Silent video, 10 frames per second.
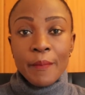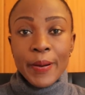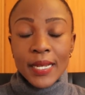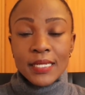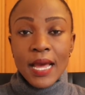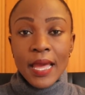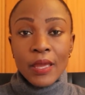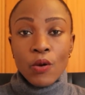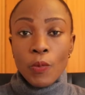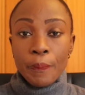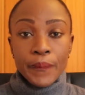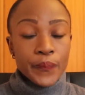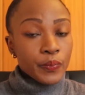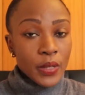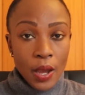but i hope
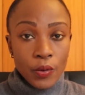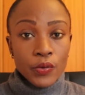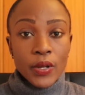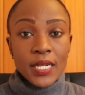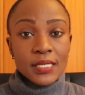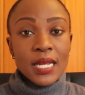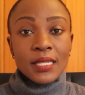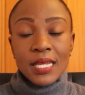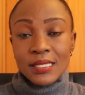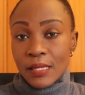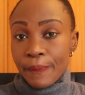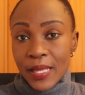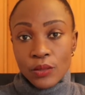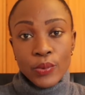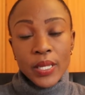now you understand that's the
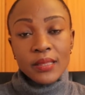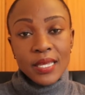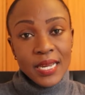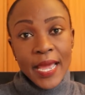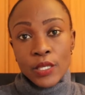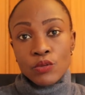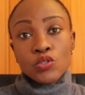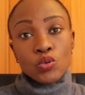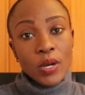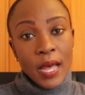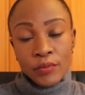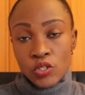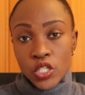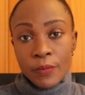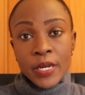pathway that I used to come
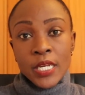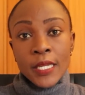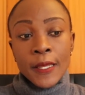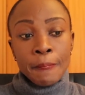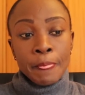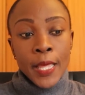to Germany